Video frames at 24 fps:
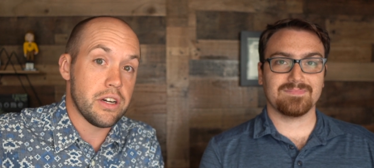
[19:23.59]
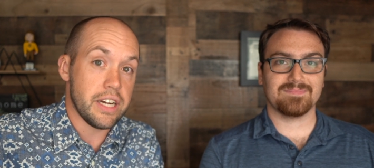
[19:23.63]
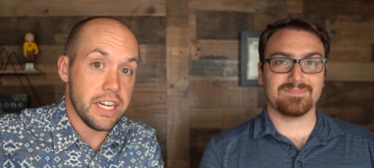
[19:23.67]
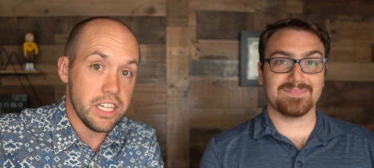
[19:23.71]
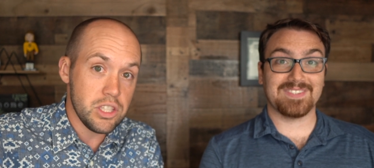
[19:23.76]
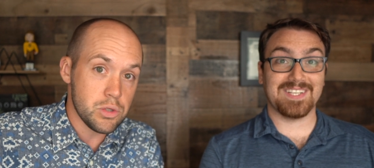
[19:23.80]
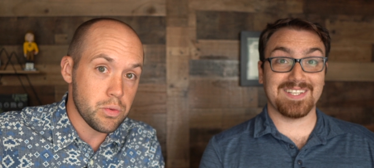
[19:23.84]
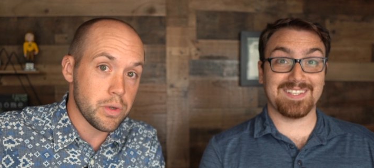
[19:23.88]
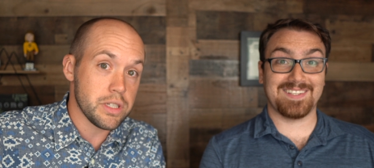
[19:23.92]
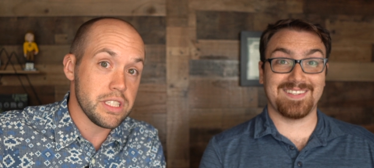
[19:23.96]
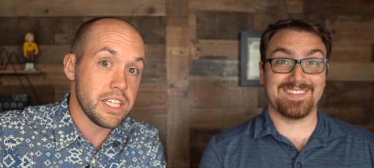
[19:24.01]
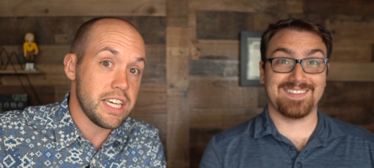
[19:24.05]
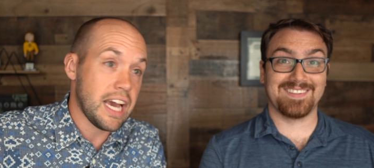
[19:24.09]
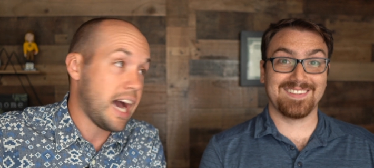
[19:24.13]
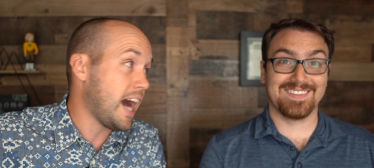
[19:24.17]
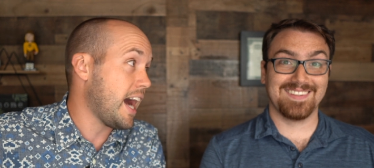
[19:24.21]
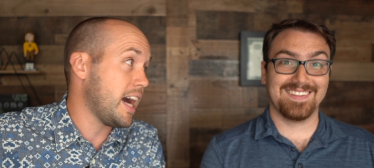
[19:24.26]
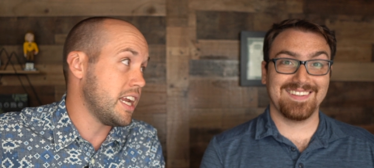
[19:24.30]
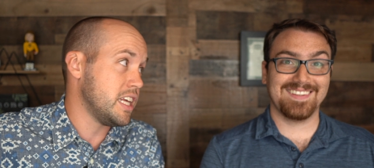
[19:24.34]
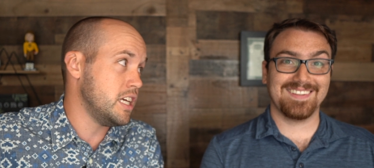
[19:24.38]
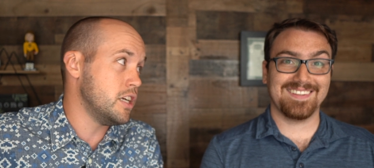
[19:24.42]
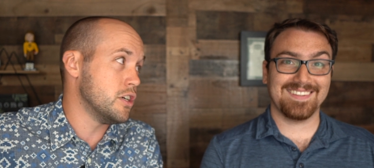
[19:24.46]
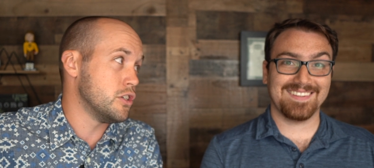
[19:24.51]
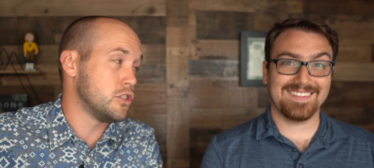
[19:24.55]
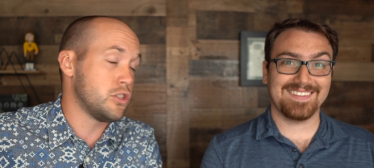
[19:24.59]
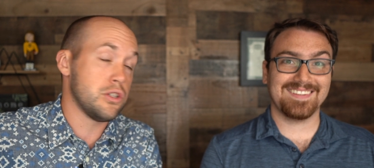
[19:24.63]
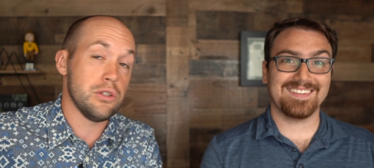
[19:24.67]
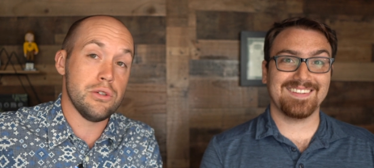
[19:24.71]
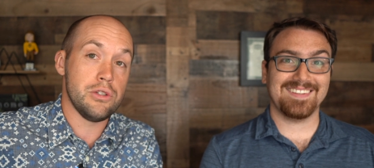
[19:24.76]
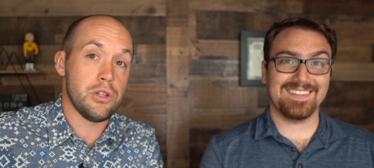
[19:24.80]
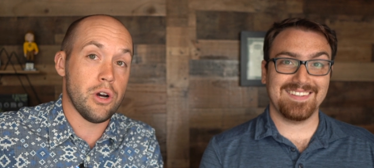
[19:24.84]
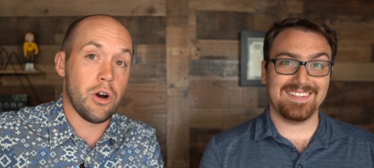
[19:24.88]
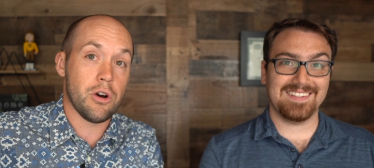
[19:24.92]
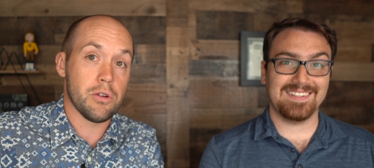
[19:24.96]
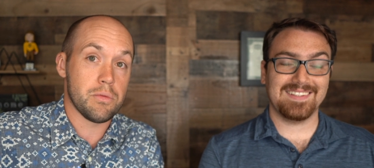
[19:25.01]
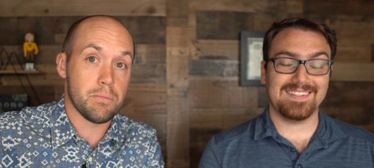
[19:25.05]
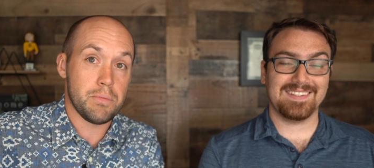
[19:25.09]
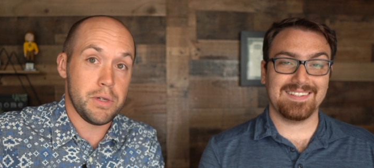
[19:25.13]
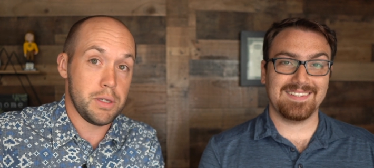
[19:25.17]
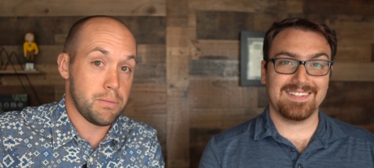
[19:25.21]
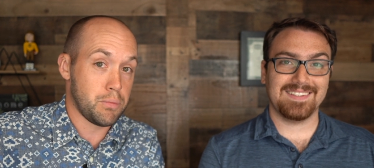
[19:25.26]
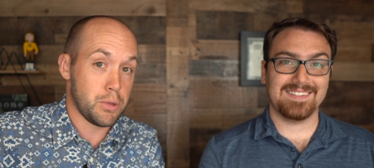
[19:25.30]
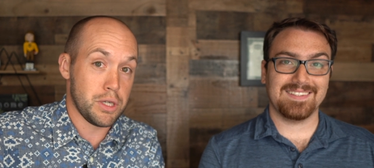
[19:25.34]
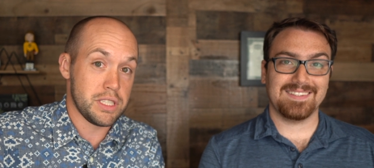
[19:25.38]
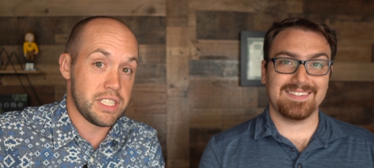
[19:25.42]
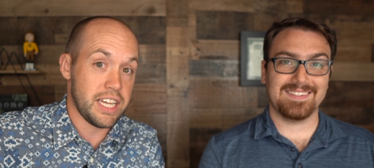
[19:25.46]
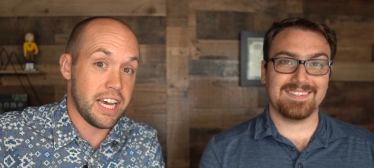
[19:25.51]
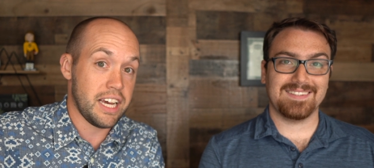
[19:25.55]
Speaker 1: It's really hot here too. Don't be,
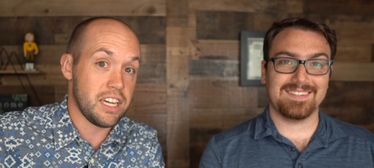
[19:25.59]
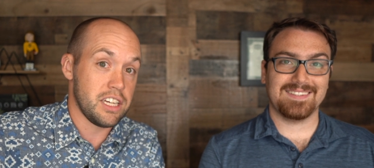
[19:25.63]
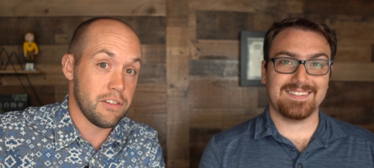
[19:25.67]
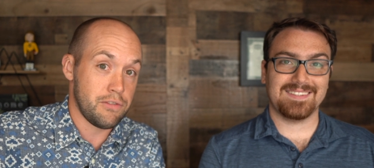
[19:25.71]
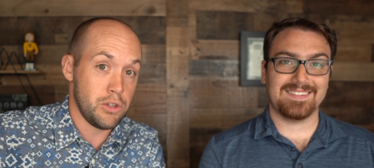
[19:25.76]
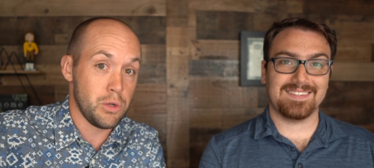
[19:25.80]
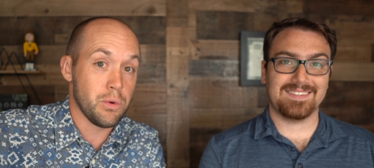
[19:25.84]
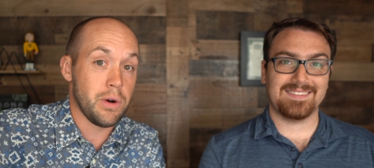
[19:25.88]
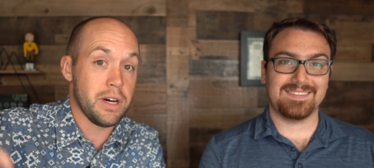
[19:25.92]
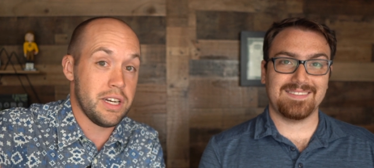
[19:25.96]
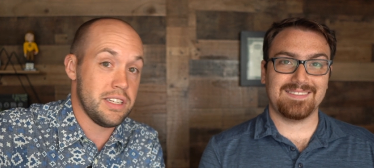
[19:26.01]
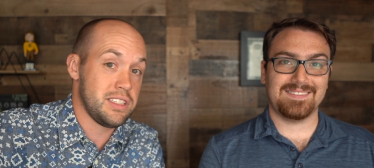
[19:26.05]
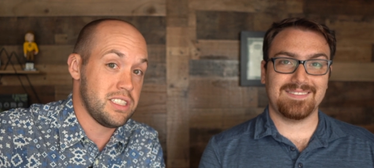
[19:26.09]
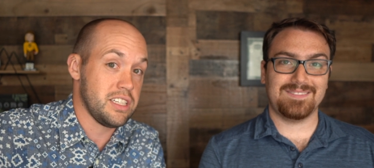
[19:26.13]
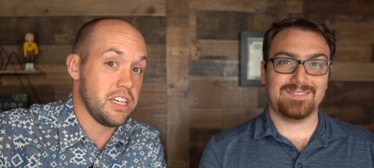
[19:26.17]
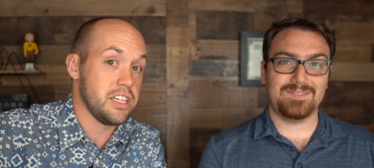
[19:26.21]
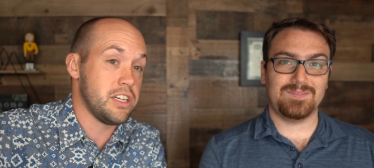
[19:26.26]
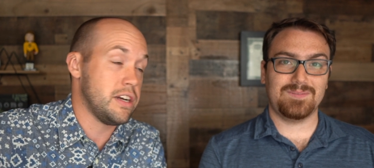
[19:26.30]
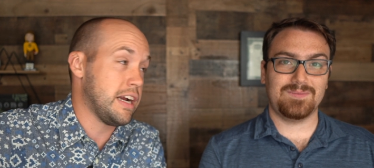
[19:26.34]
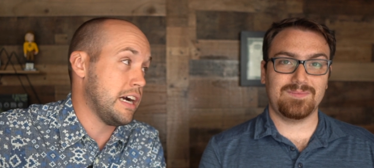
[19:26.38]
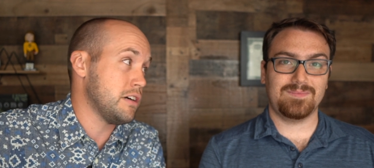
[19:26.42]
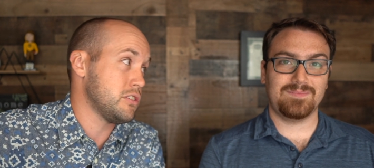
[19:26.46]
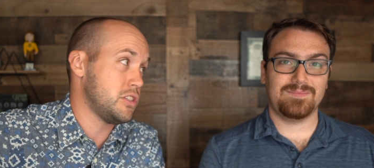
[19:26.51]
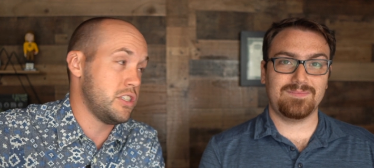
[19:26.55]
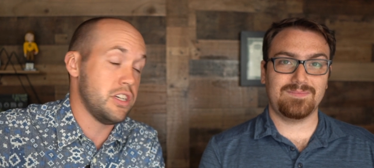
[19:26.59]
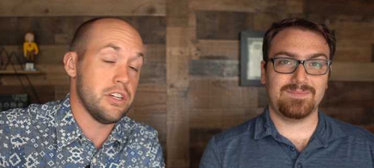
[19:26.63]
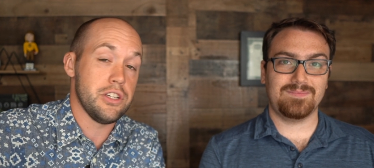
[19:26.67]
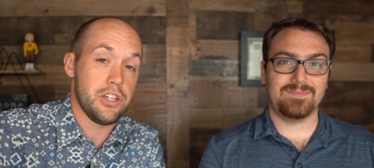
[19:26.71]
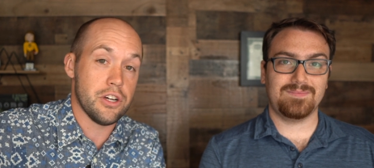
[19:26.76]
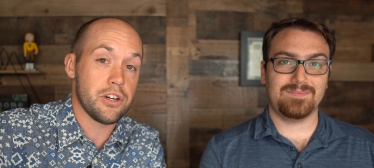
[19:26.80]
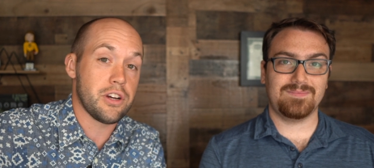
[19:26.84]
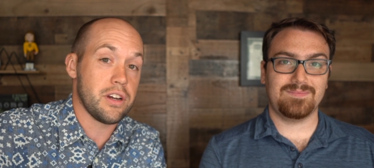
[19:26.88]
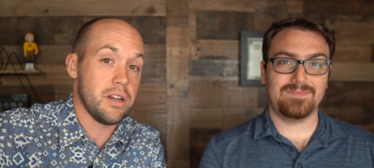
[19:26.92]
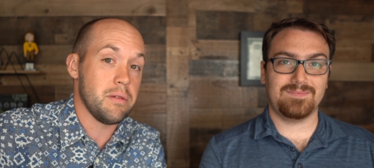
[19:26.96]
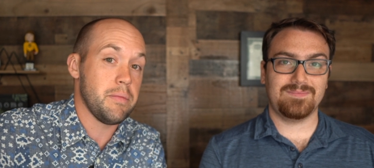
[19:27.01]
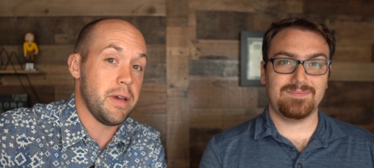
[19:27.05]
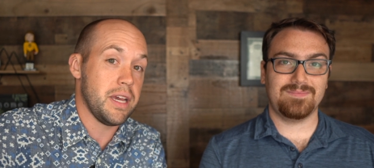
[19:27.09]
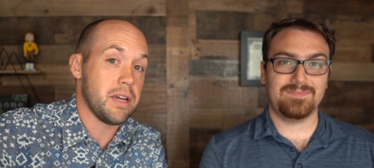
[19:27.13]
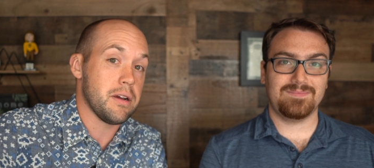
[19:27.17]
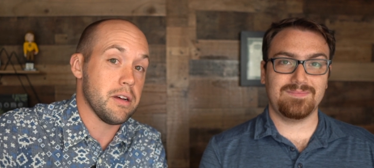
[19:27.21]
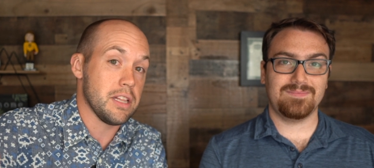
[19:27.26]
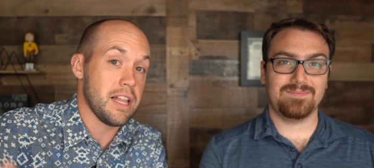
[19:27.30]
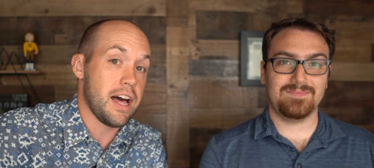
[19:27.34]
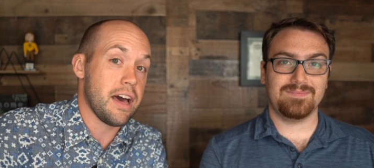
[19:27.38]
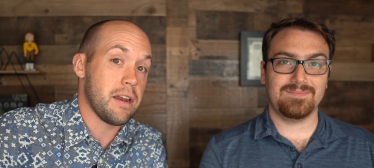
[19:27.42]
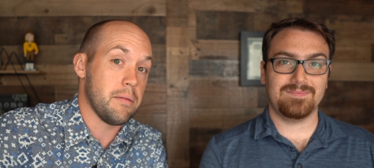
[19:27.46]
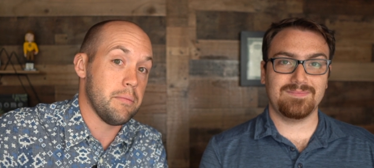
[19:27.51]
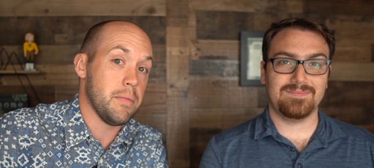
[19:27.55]
pretend if you want to sell your house here, you're going to make a
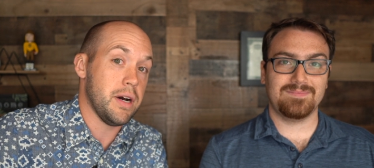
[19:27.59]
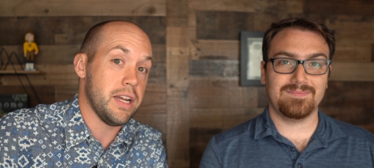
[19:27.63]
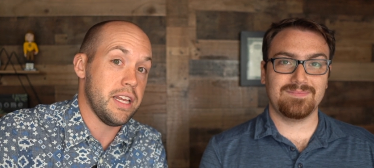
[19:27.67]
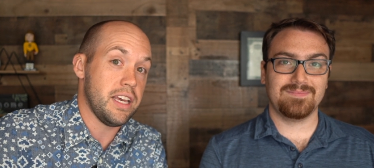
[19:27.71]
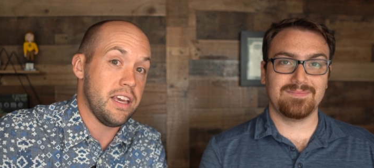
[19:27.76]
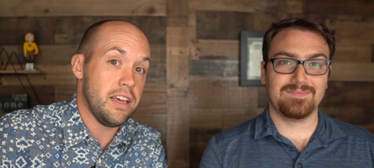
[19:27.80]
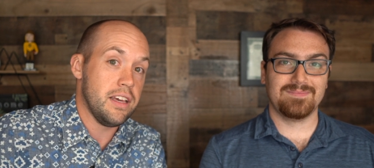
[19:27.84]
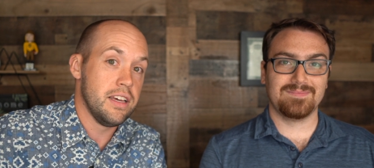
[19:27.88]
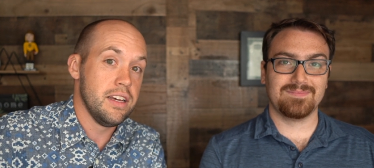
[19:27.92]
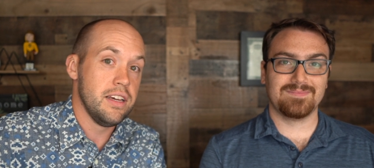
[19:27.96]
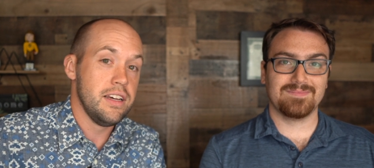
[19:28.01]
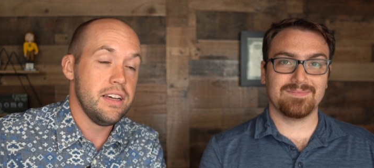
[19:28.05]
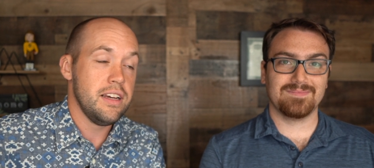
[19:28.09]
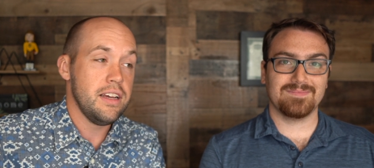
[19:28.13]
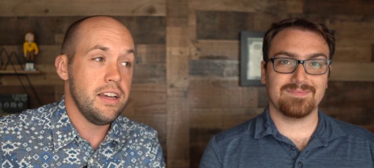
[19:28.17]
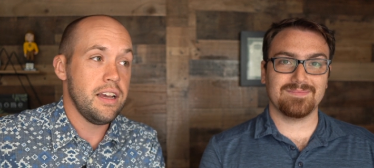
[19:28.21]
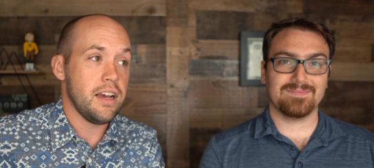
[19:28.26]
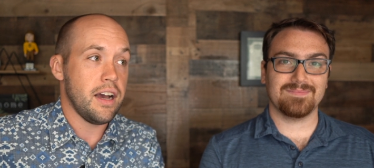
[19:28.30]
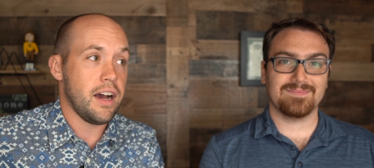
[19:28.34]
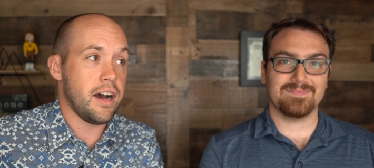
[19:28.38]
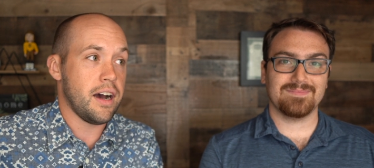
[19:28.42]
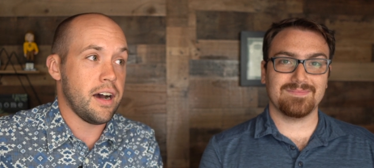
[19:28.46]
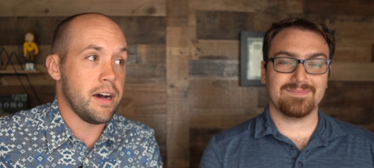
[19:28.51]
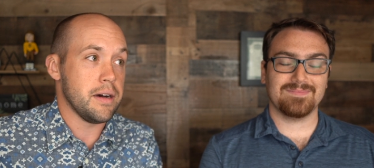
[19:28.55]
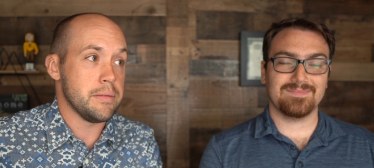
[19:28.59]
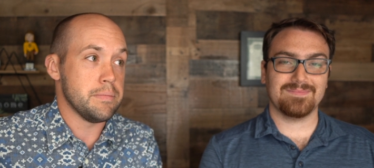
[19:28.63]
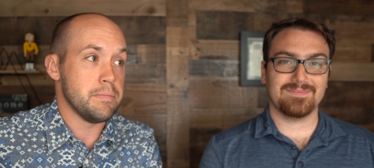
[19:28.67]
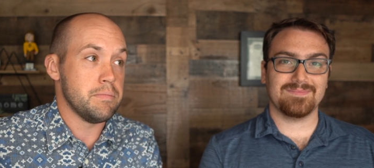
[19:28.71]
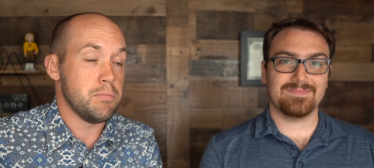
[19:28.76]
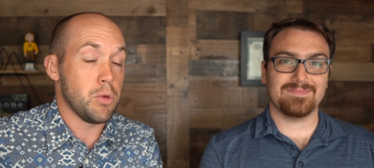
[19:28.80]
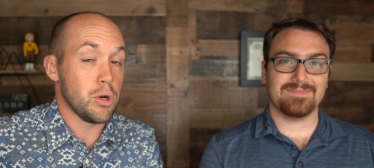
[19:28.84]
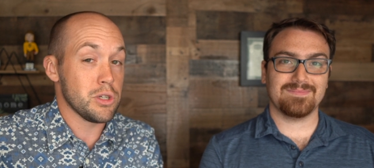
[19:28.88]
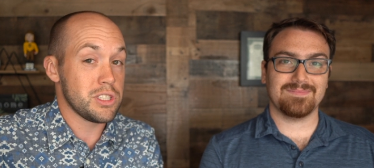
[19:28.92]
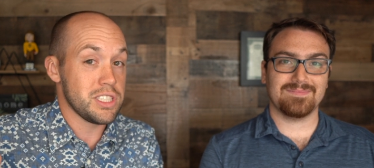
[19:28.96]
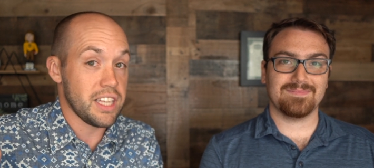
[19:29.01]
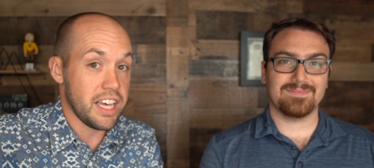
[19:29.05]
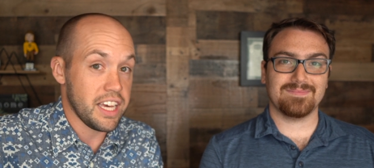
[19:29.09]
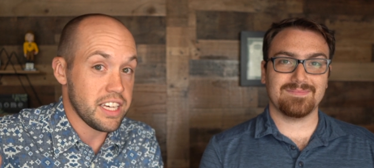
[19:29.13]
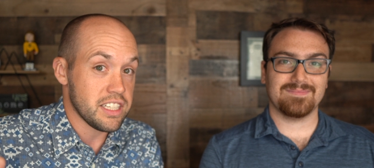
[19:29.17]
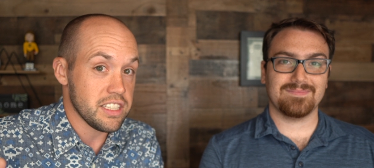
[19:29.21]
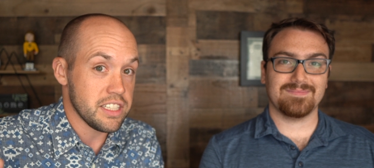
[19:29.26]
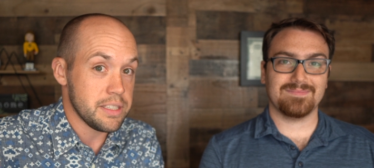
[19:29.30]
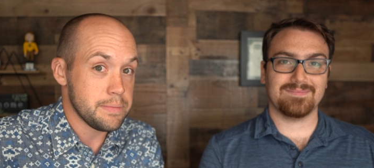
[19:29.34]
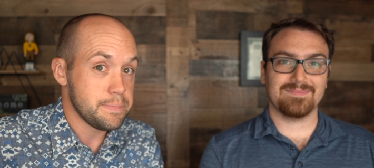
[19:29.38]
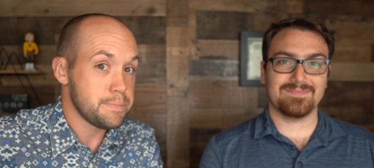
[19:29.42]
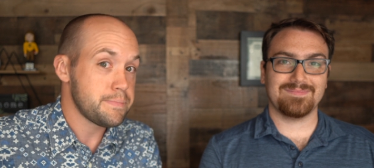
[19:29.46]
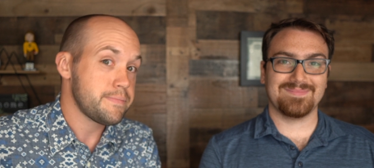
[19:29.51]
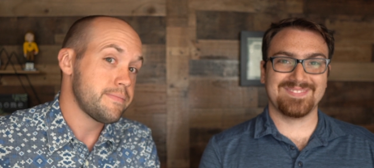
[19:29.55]
lot of money, um, most
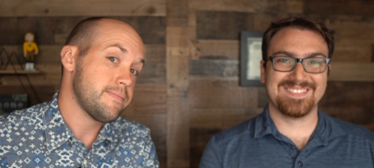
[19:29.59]
likely.